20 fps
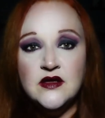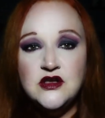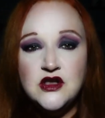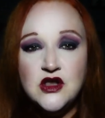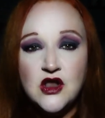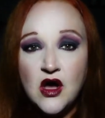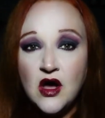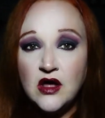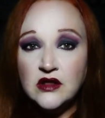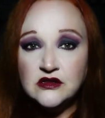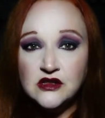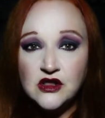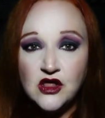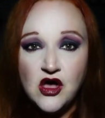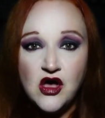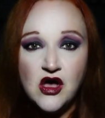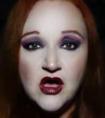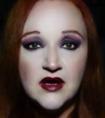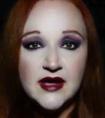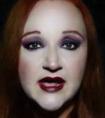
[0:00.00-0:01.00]
Not
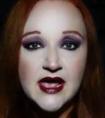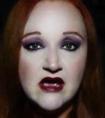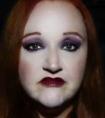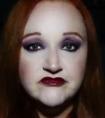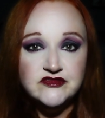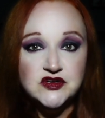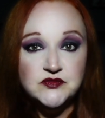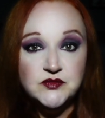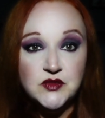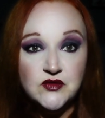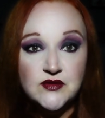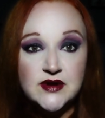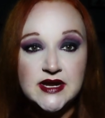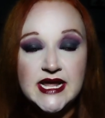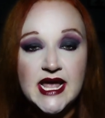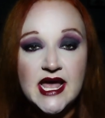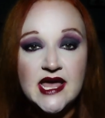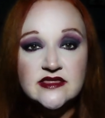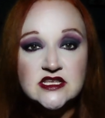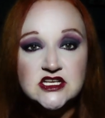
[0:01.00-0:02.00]
long after
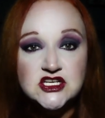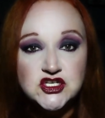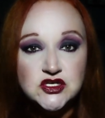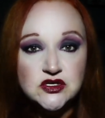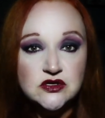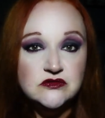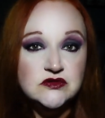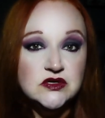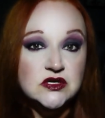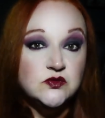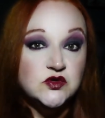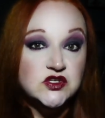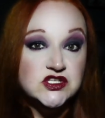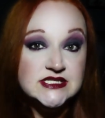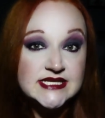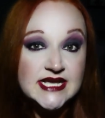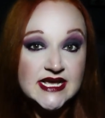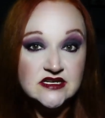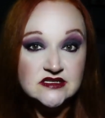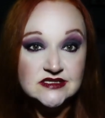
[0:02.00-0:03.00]
Marie and the children were
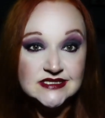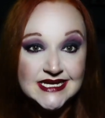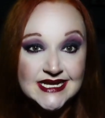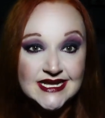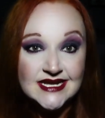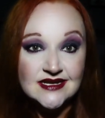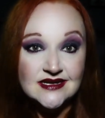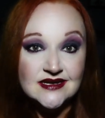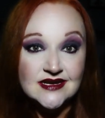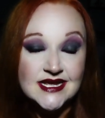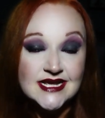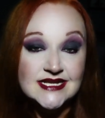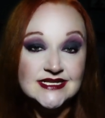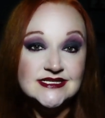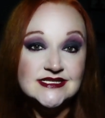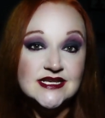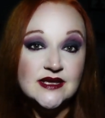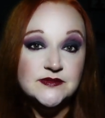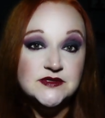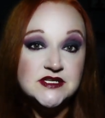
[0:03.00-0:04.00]
settled in, in
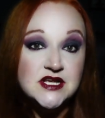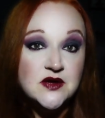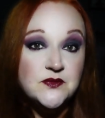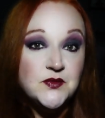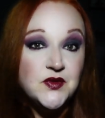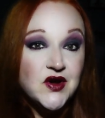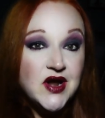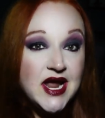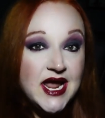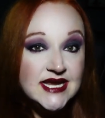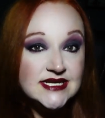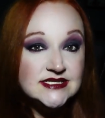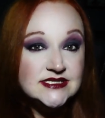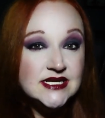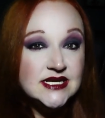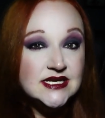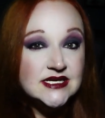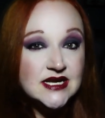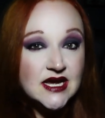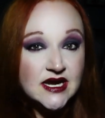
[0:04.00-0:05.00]
September
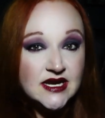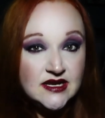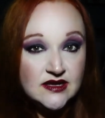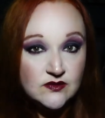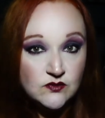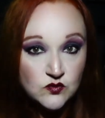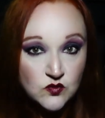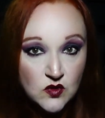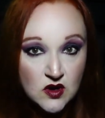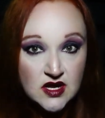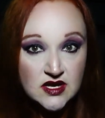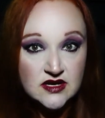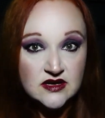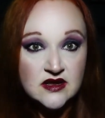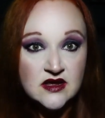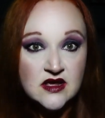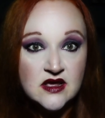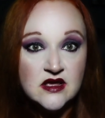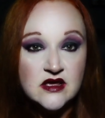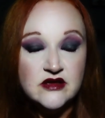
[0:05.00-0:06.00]
1891,
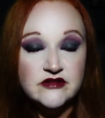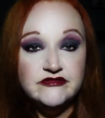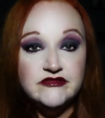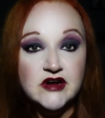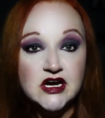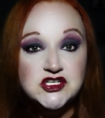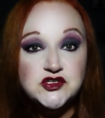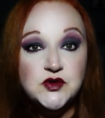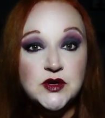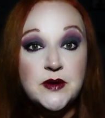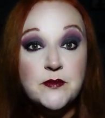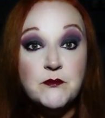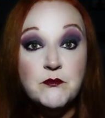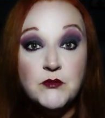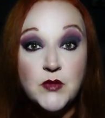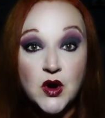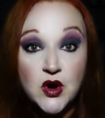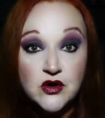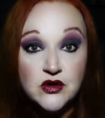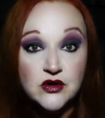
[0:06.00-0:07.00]
Frederick
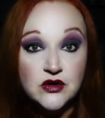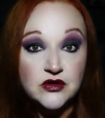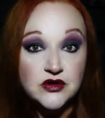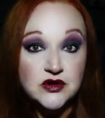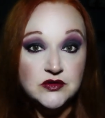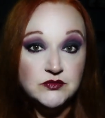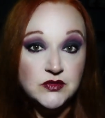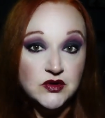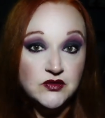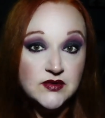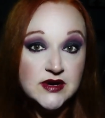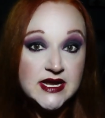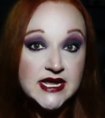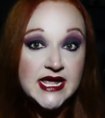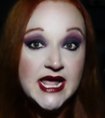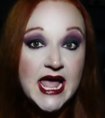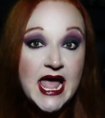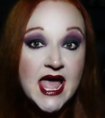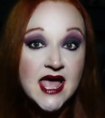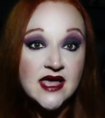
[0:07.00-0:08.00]
murdered
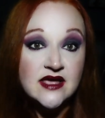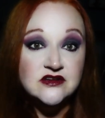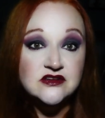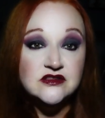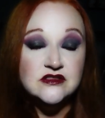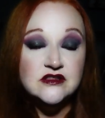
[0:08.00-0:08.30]
Marie and